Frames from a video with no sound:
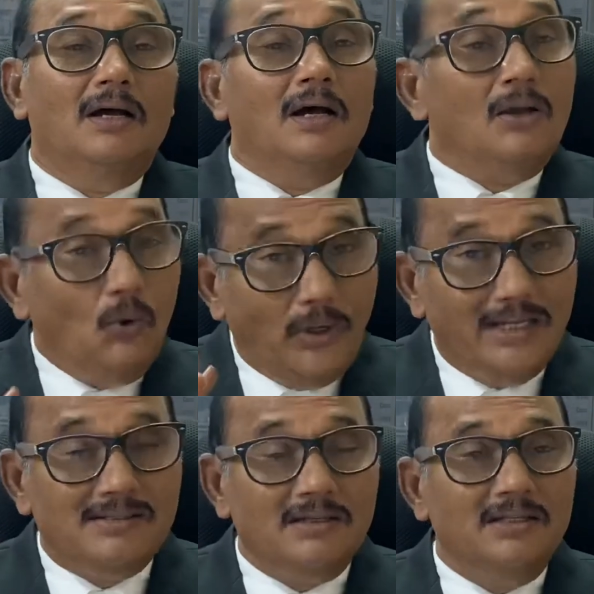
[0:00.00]

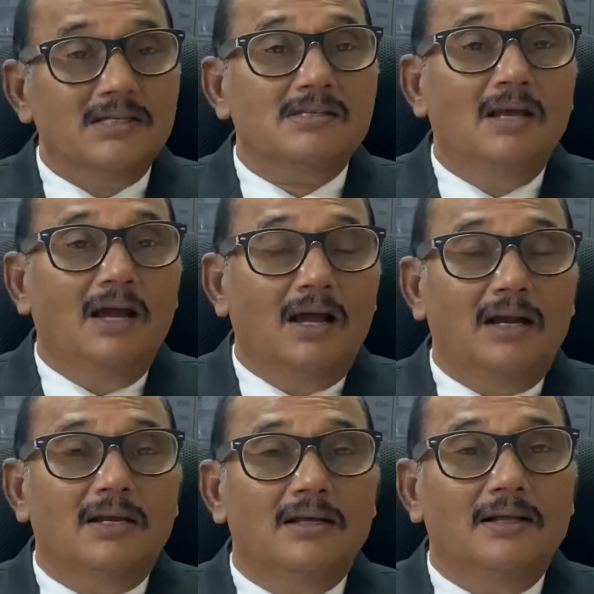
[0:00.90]
noticed this
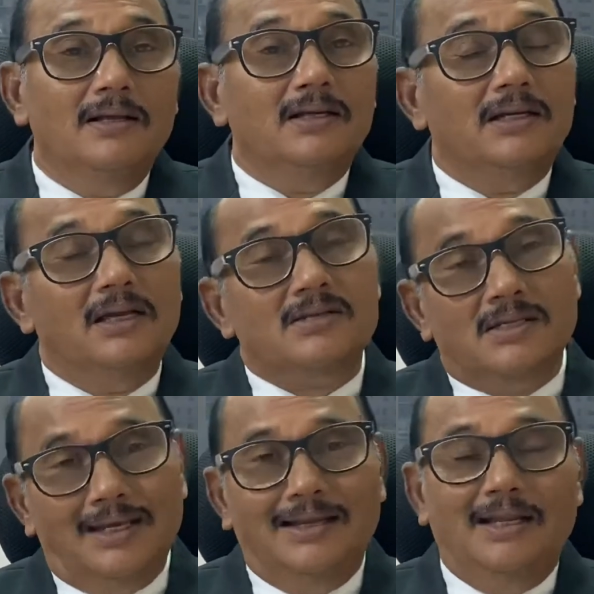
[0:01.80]
and it has
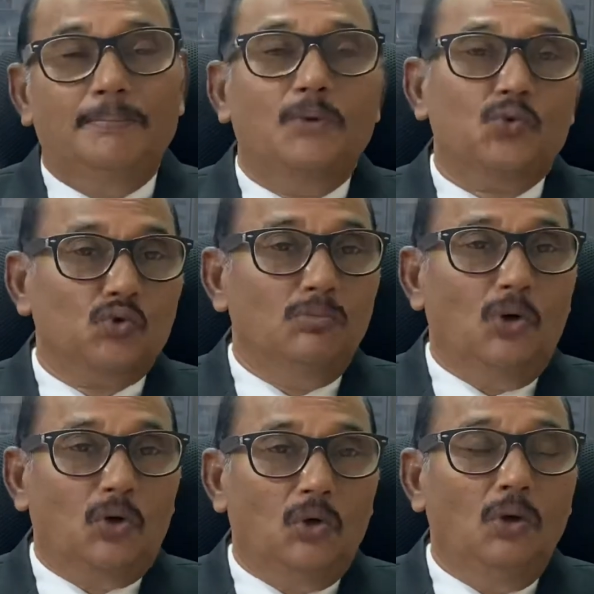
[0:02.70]
taken up
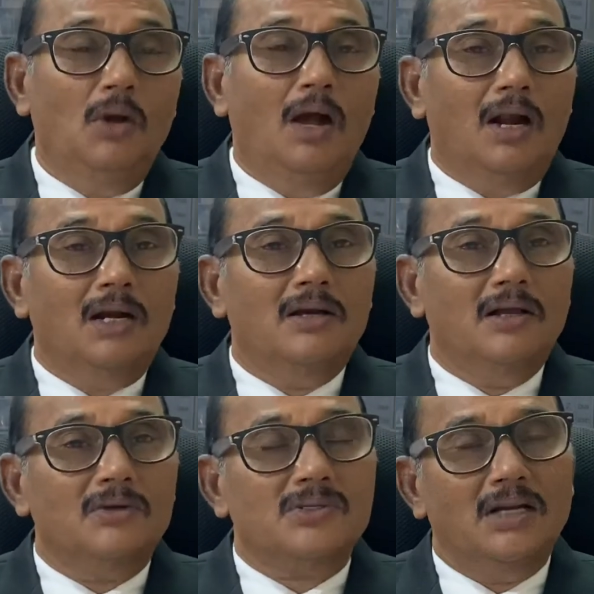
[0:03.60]
sumoto and it
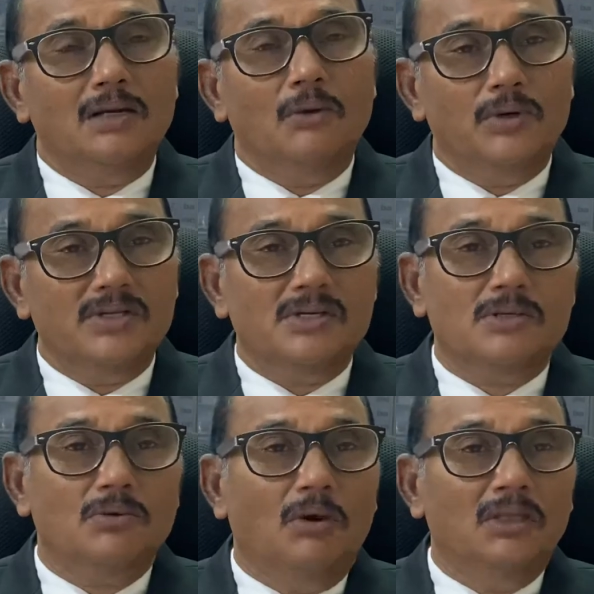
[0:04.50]
has sent notices
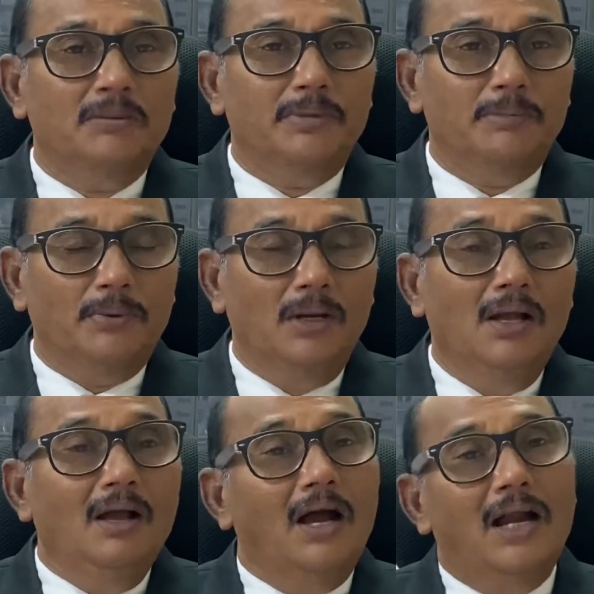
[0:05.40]
to all the people,
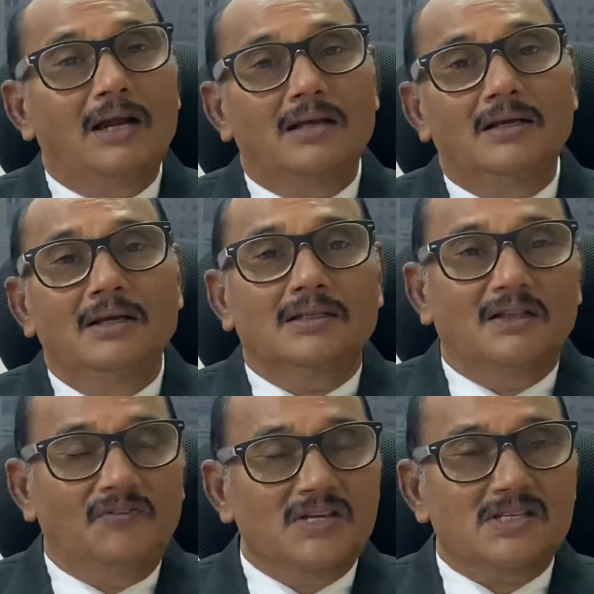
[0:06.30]
and the
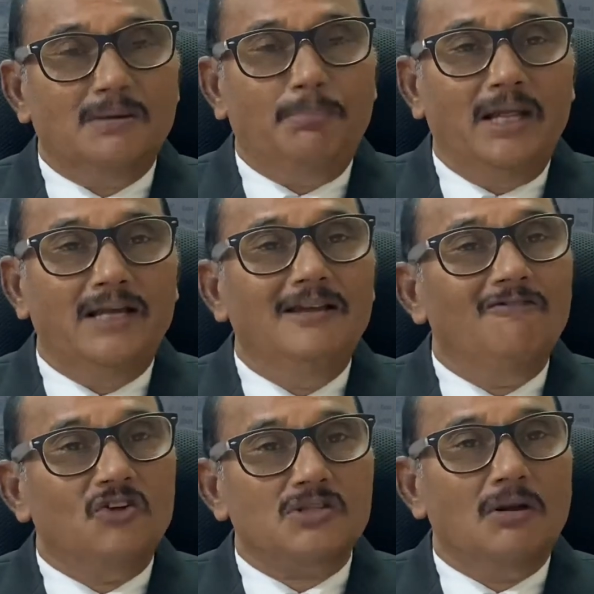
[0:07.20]
first reply
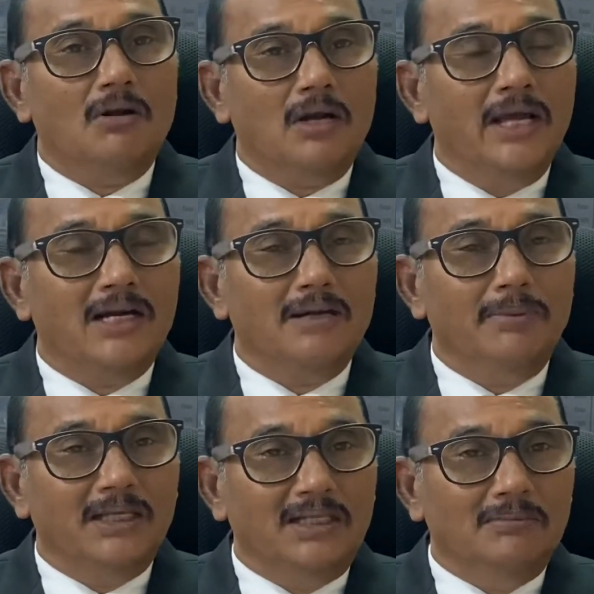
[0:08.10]
was not liked
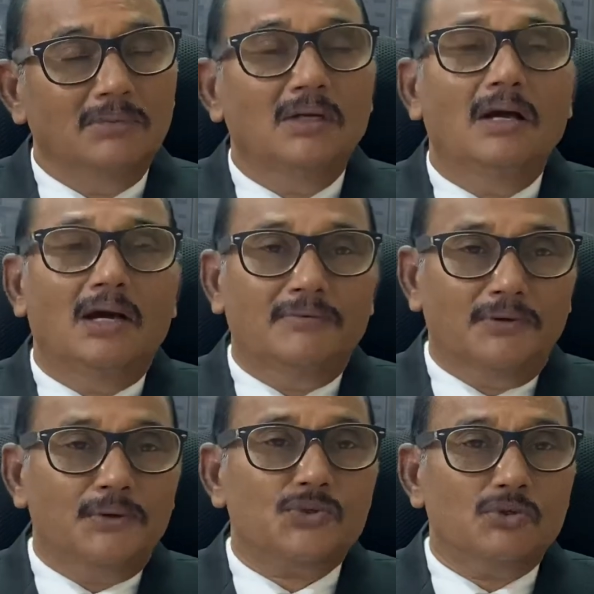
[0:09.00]
by them. Of
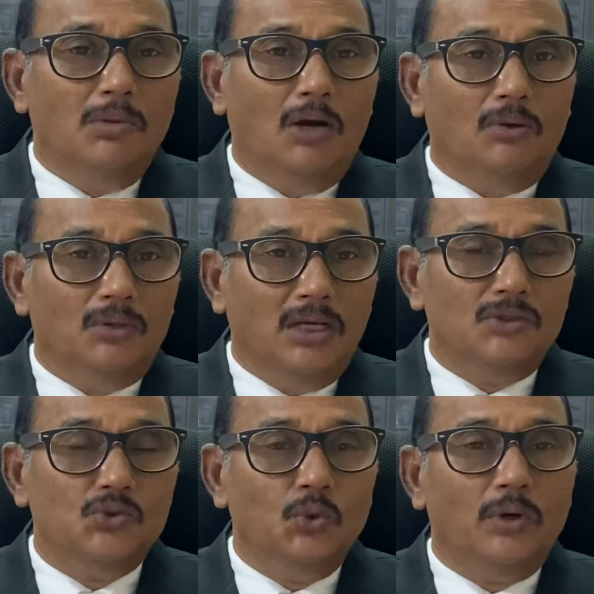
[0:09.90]
course, tomorrow on
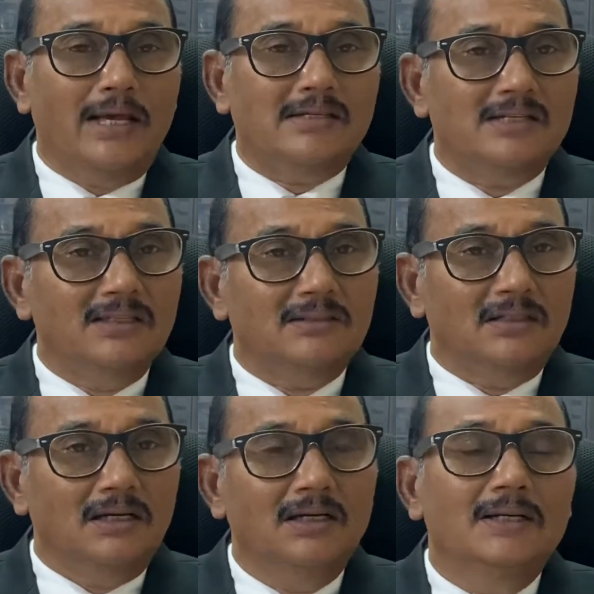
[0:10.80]
June
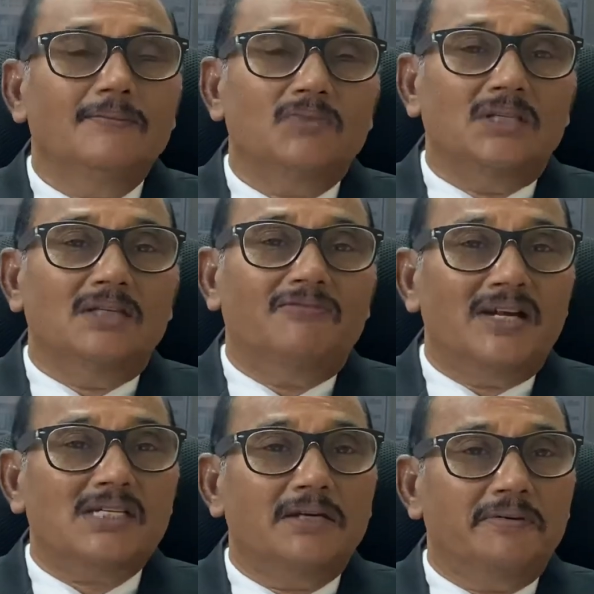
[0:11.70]
19th, the
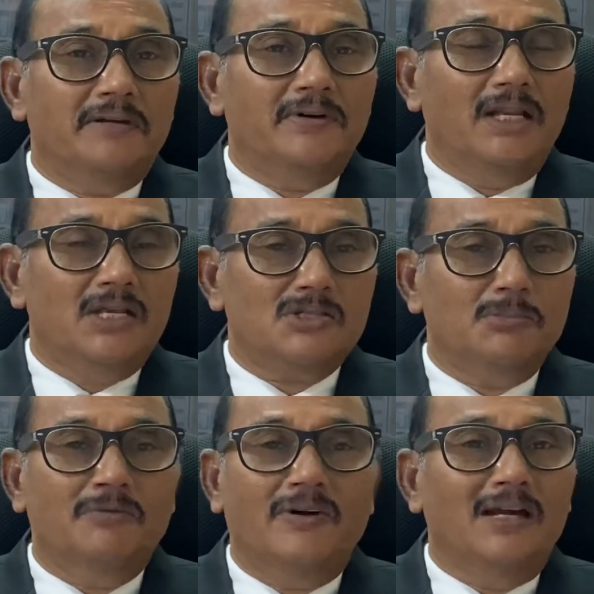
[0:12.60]
fresh affidavit has to
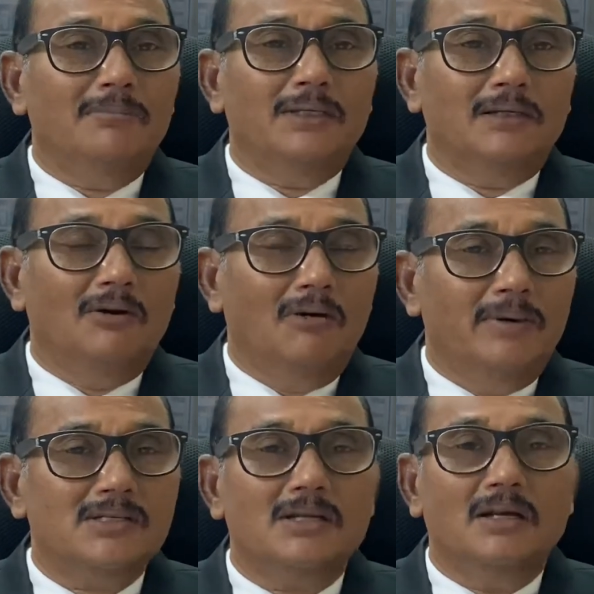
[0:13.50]
be filed by the
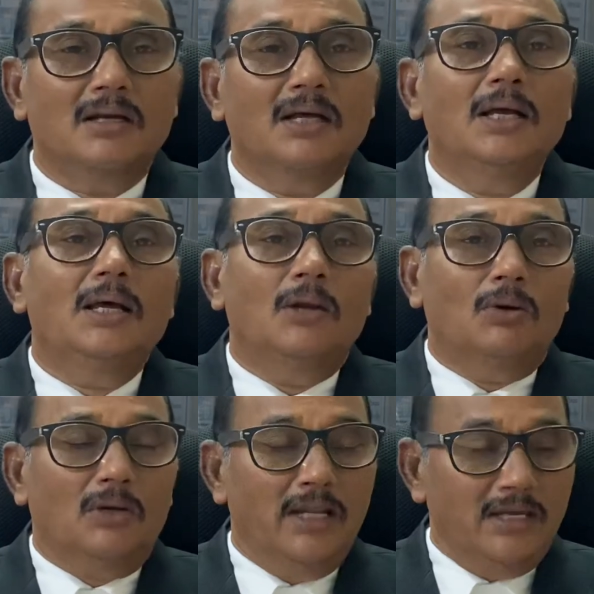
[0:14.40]
governments and
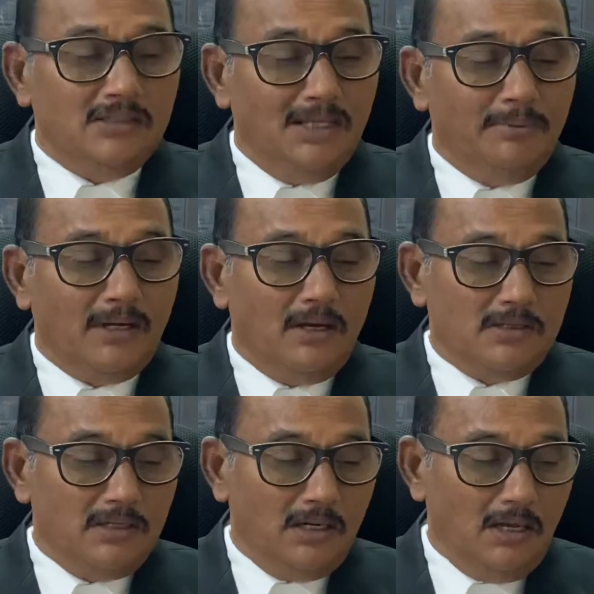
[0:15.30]
Lokanag Jayaprakash
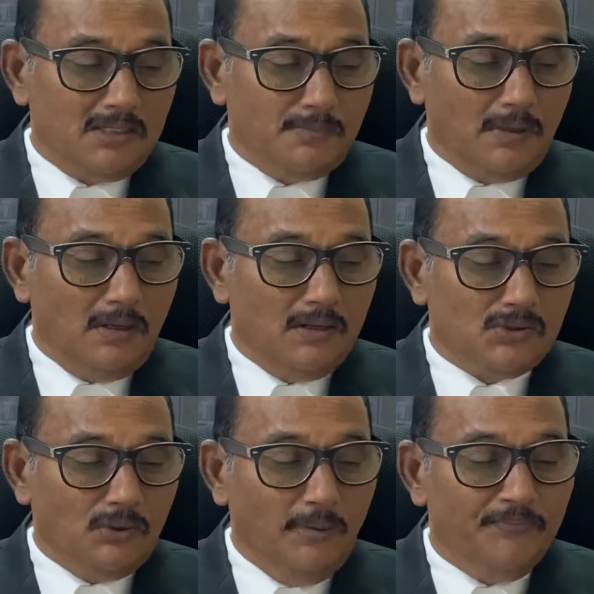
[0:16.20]
Narayana Hospital
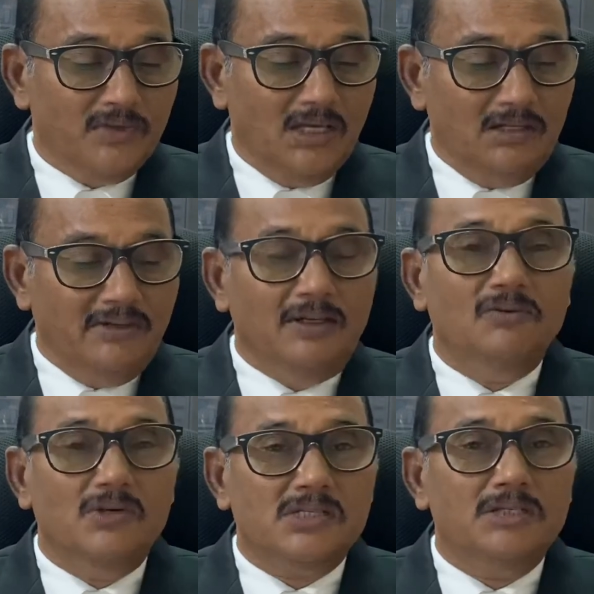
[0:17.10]
also. Anyway,
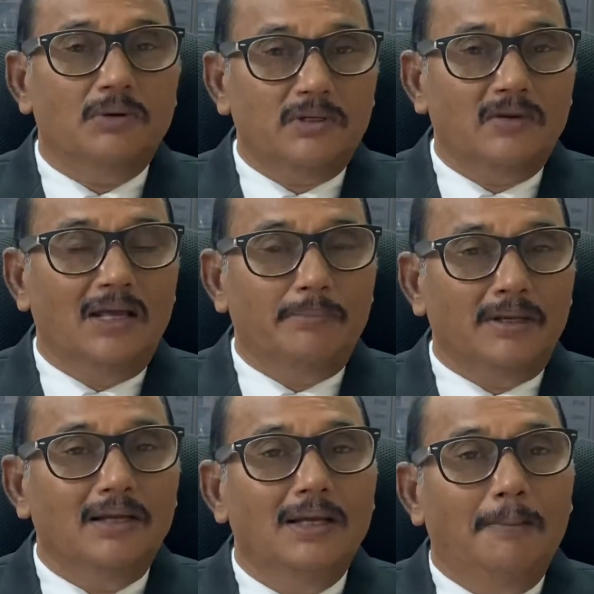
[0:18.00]
we'll see what will happen.